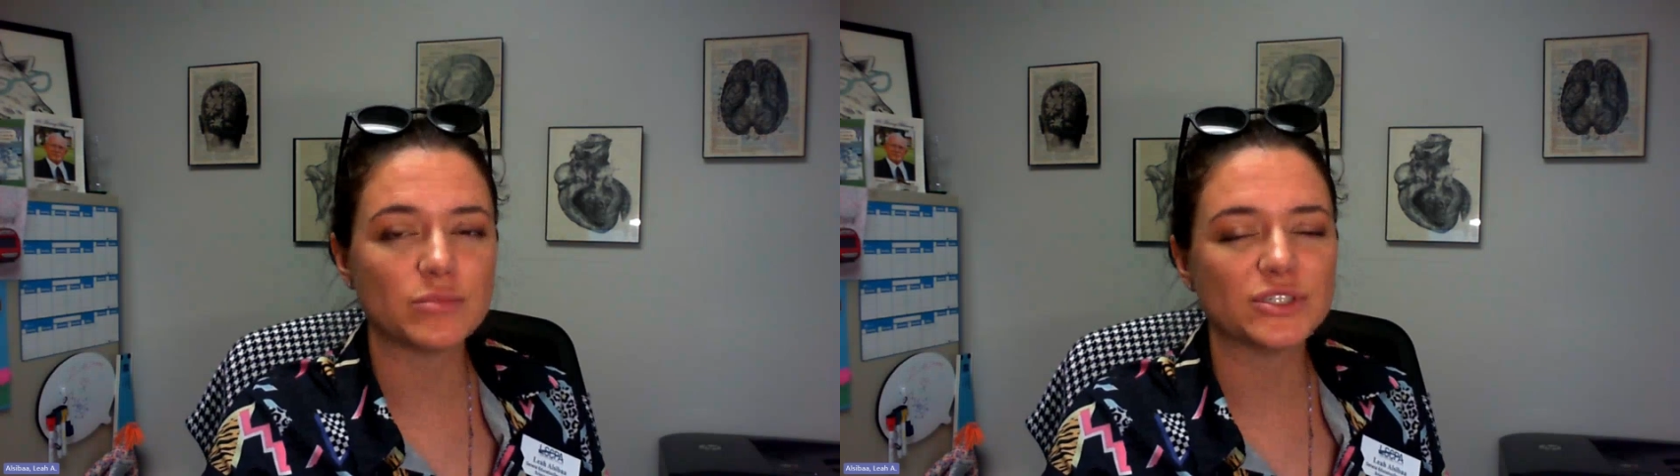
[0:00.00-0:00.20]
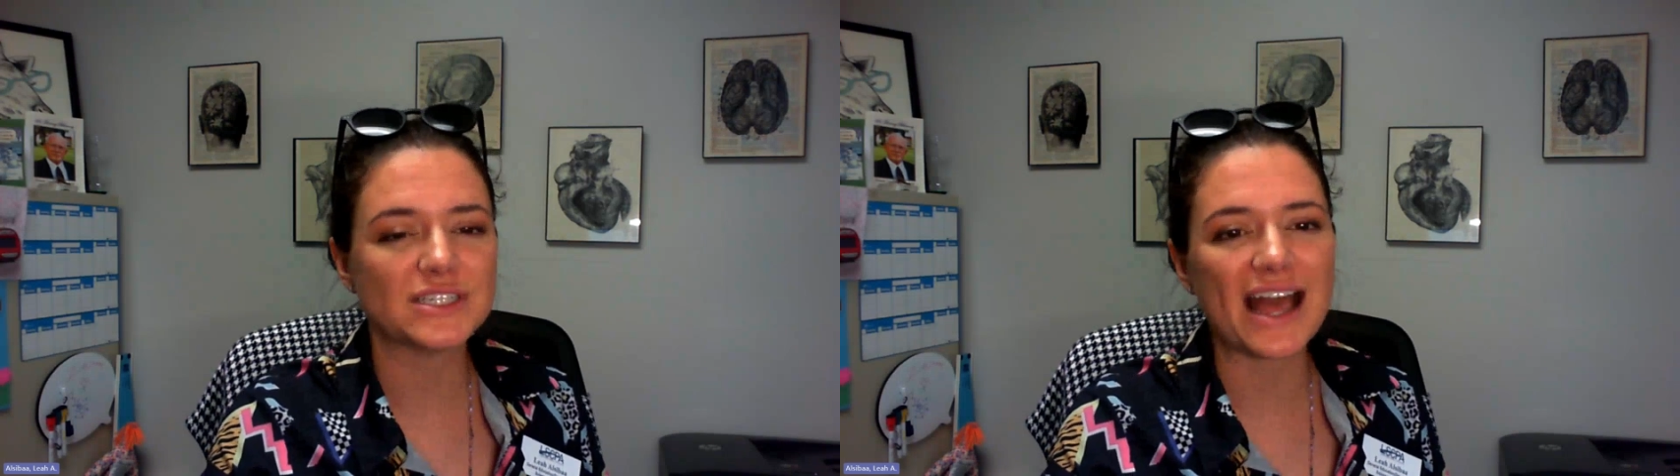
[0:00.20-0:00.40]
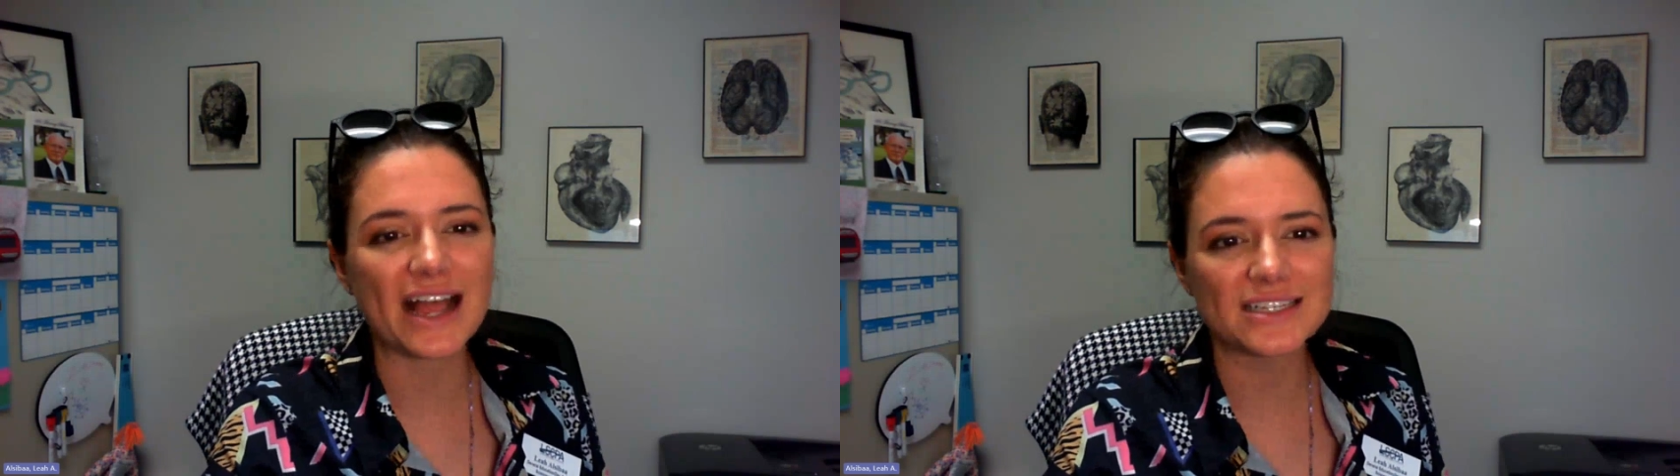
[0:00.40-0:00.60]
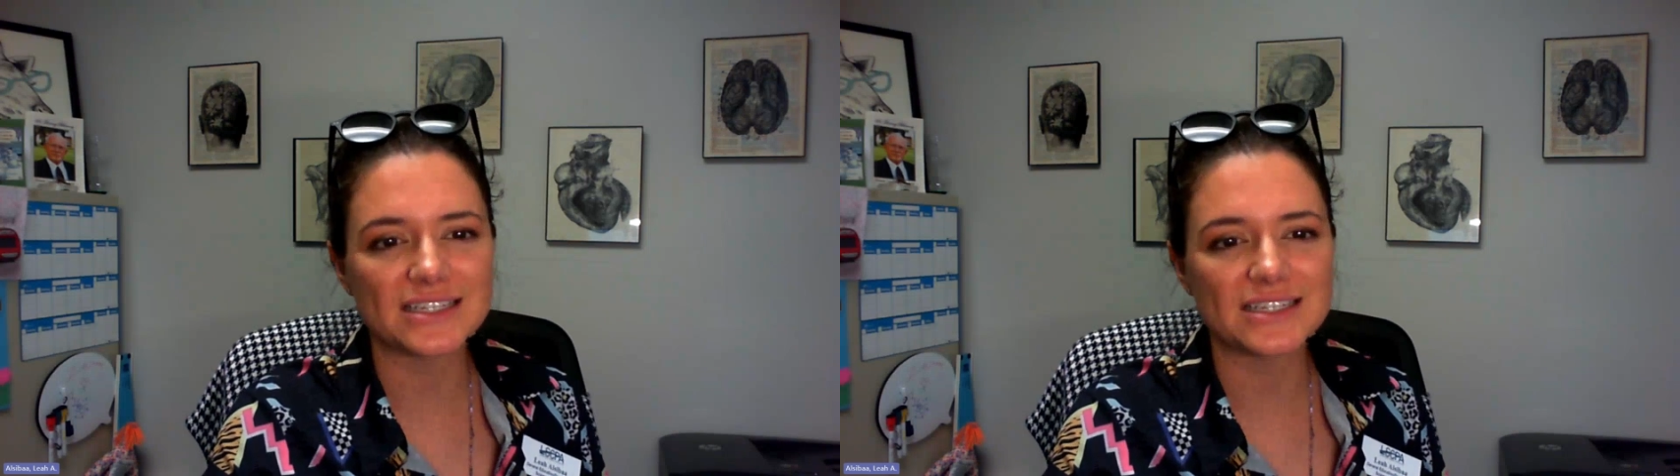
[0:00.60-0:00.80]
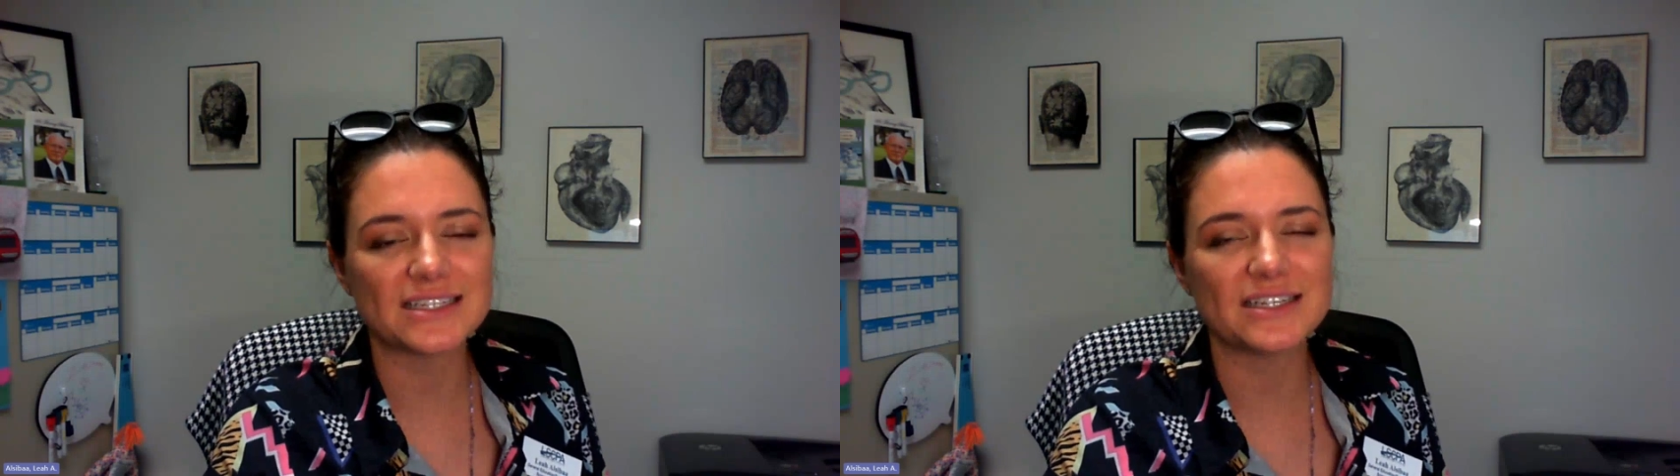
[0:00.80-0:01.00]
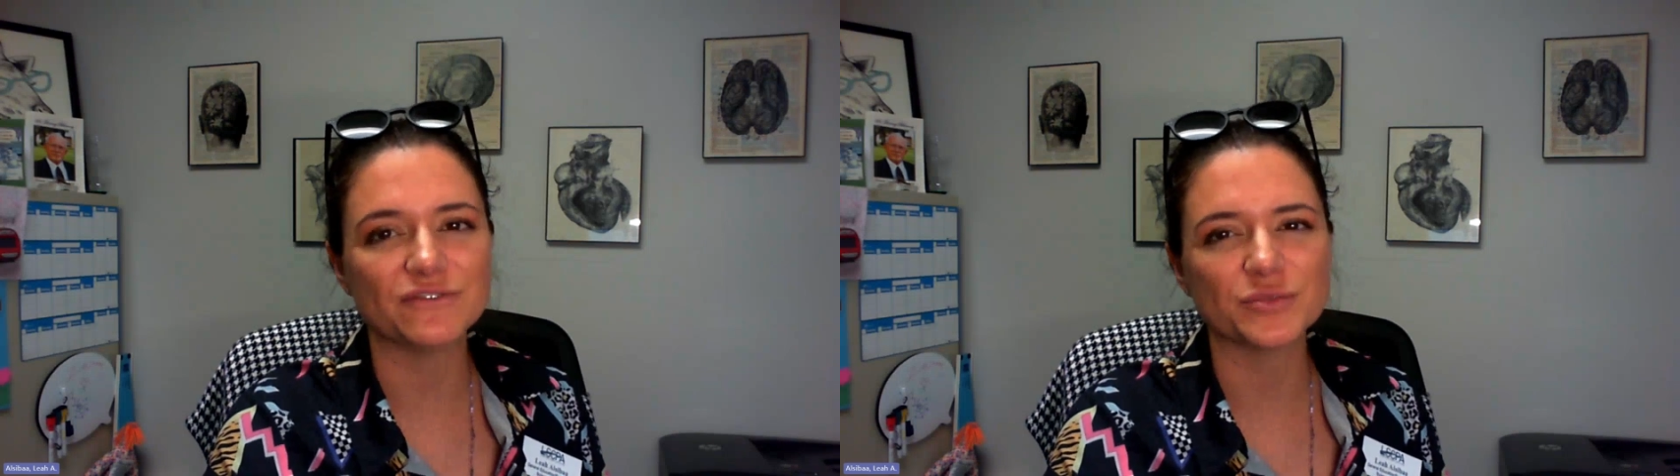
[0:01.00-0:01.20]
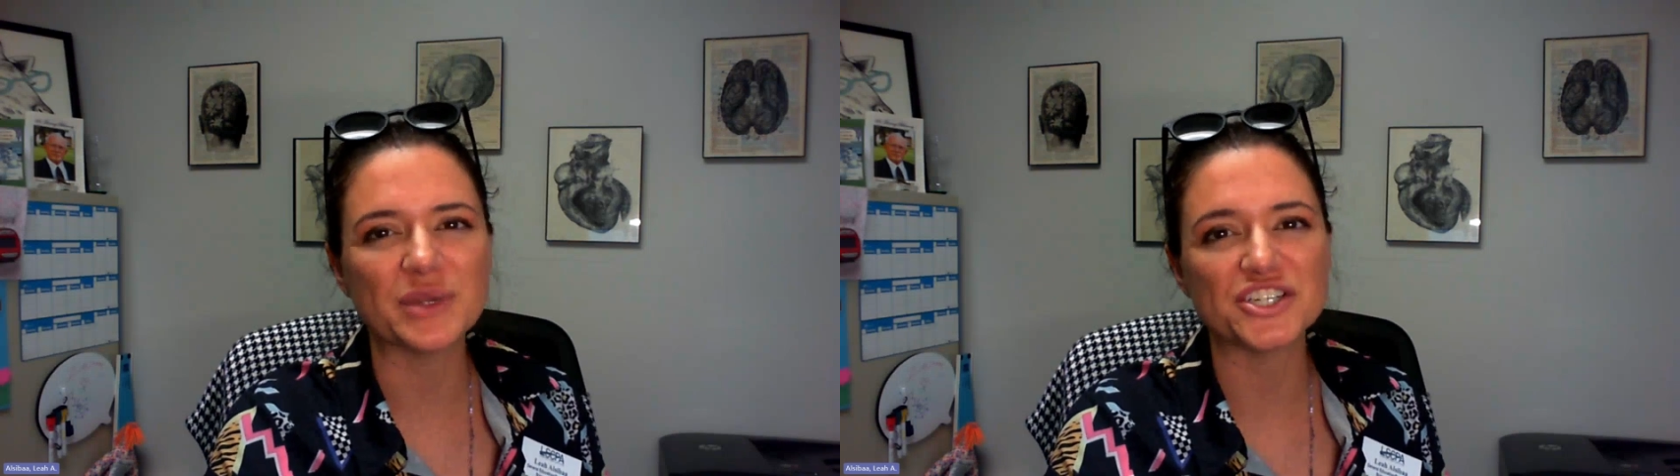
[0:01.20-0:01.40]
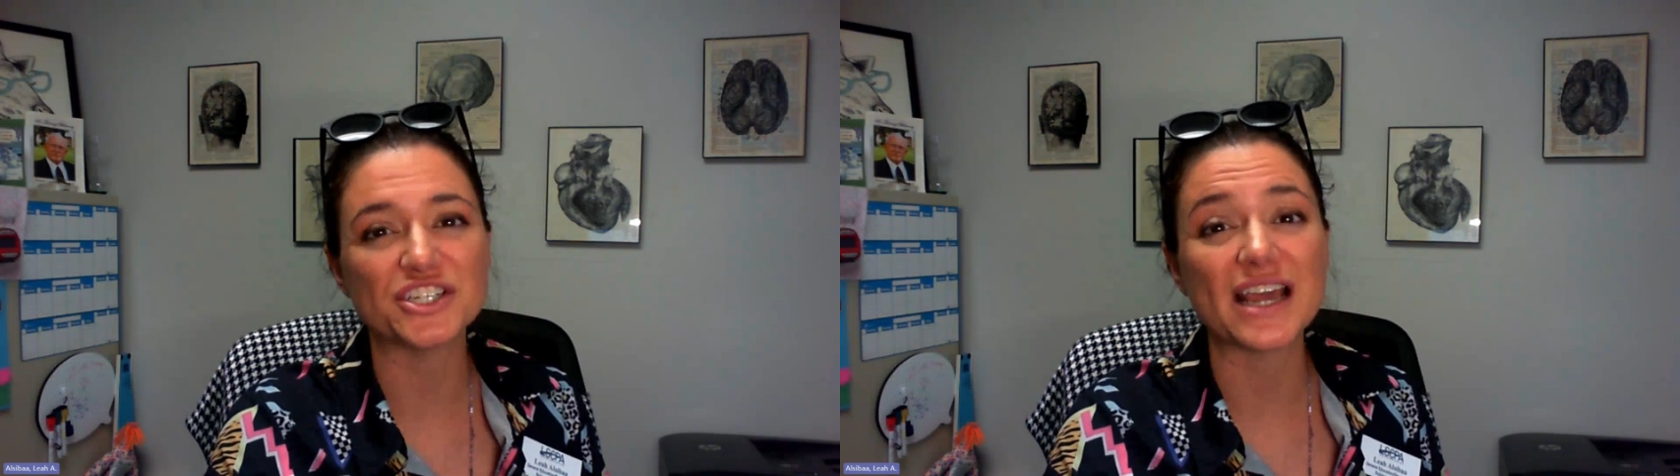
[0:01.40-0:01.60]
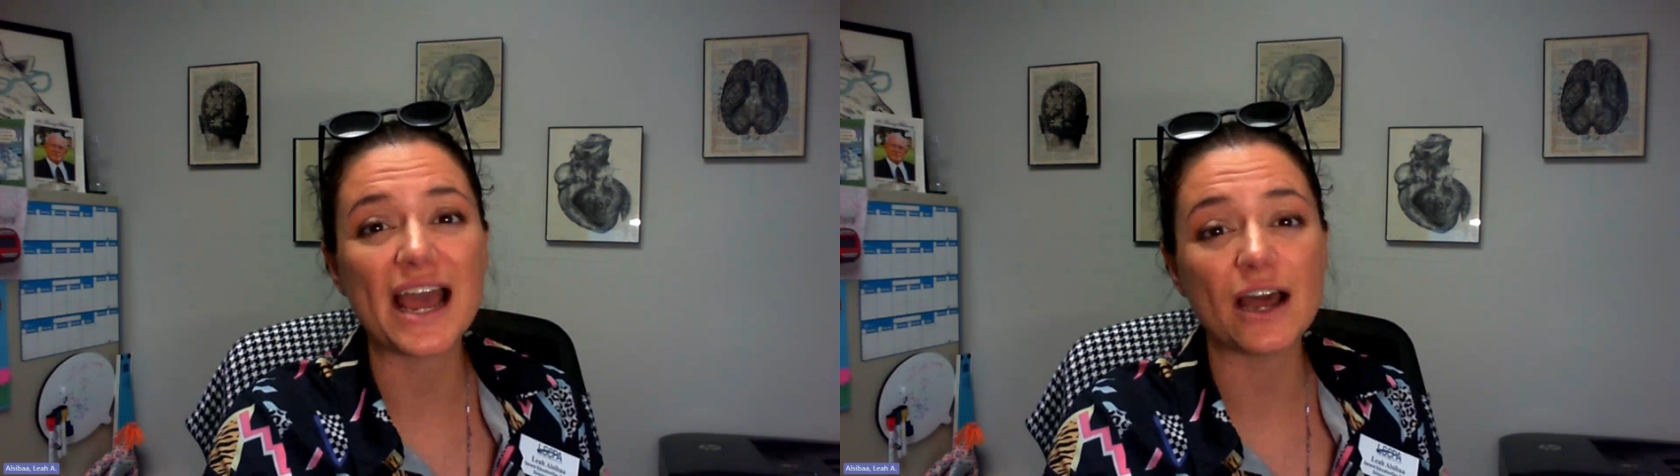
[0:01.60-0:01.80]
able to access this information